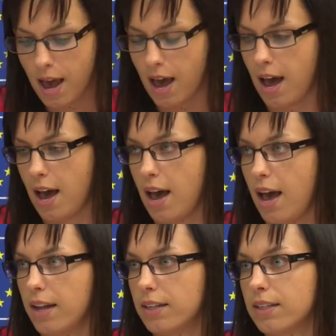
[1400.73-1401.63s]

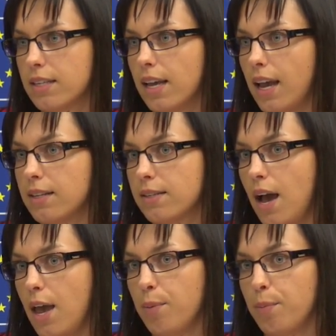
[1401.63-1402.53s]
and the second
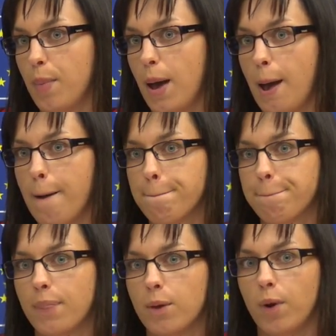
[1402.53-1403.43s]

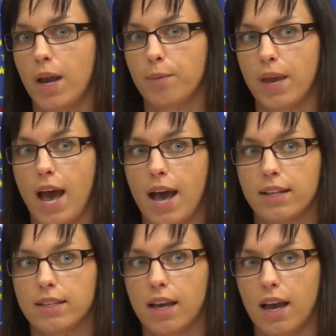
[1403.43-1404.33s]
time when we
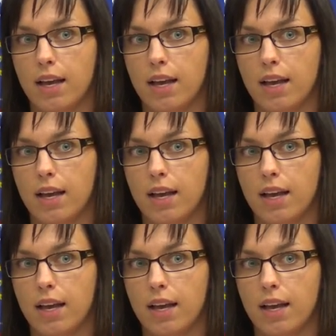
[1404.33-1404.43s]
had